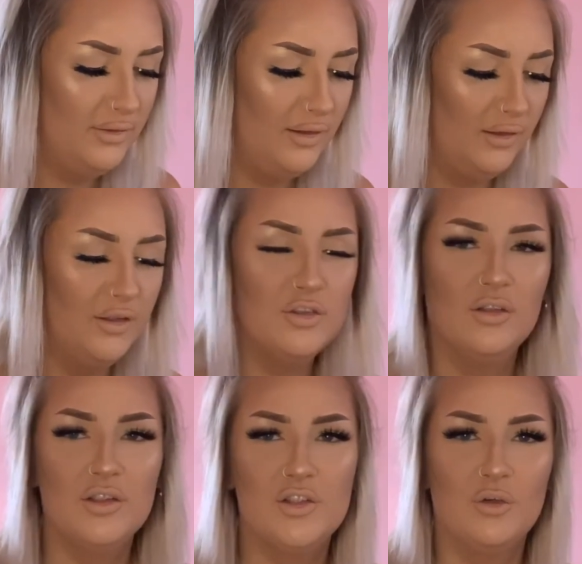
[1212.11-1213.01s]
I
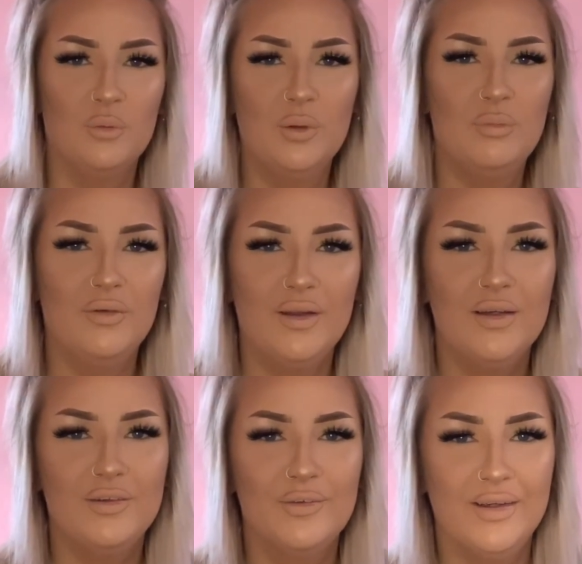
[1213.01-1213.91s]
literally show people that I
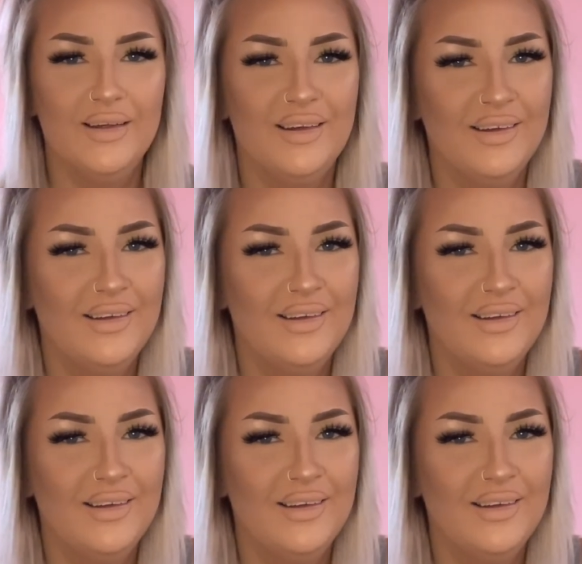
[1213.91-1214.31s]
do it.